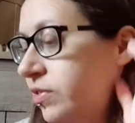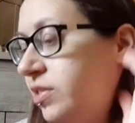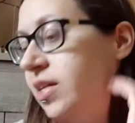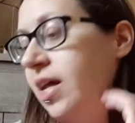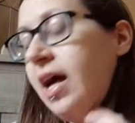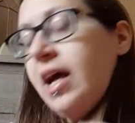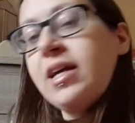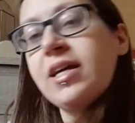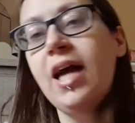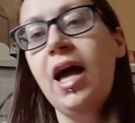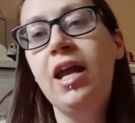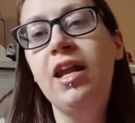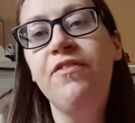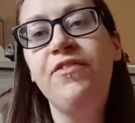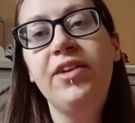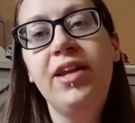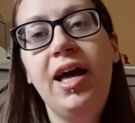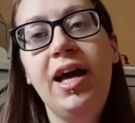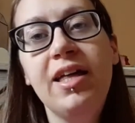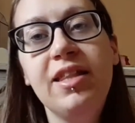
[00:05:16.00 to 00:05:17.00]
for today. Again,
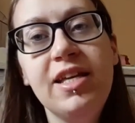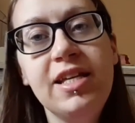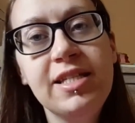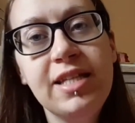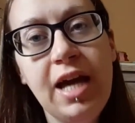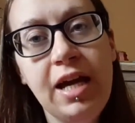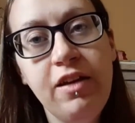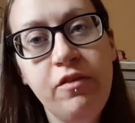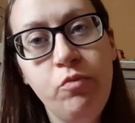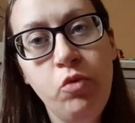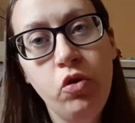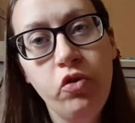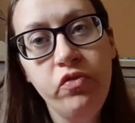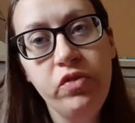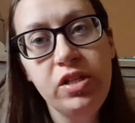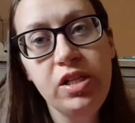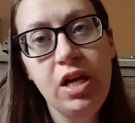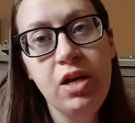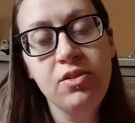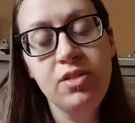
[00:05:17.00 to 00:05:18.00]
if you like these kind of book
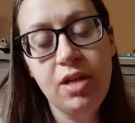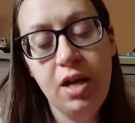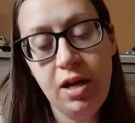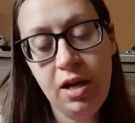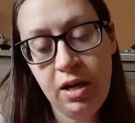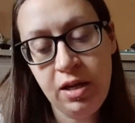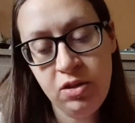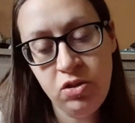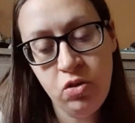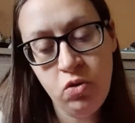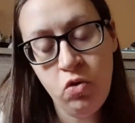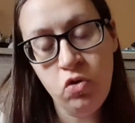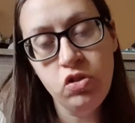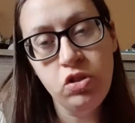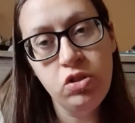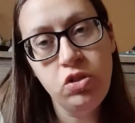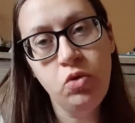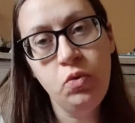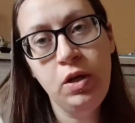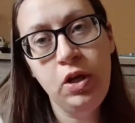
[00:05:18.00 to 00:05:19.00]
videos, I do
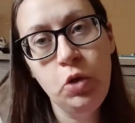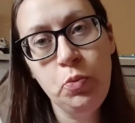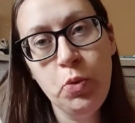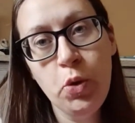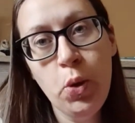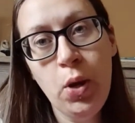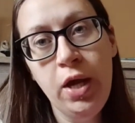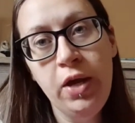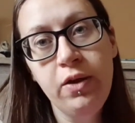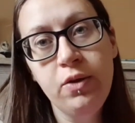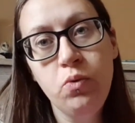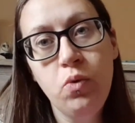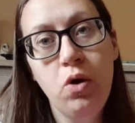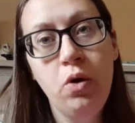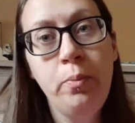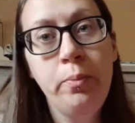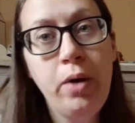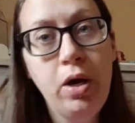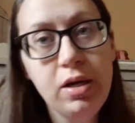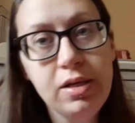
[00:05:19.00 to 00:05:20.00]
also do Illumicrate
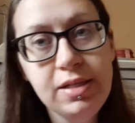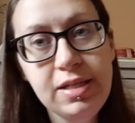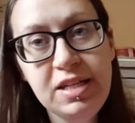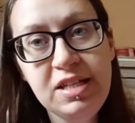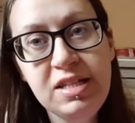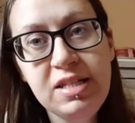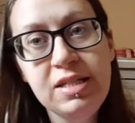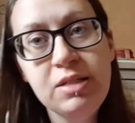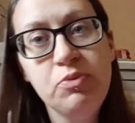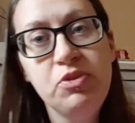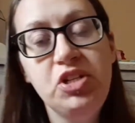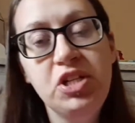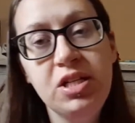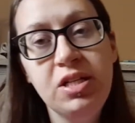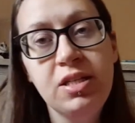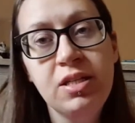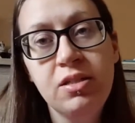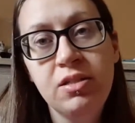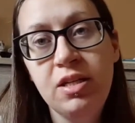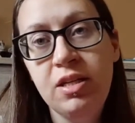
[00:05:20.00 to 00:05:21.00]
unboxings, which you
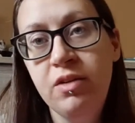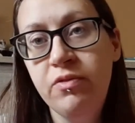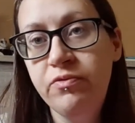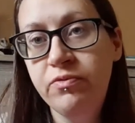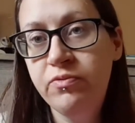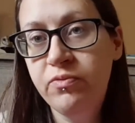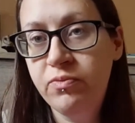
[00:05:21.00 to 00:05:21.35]
can see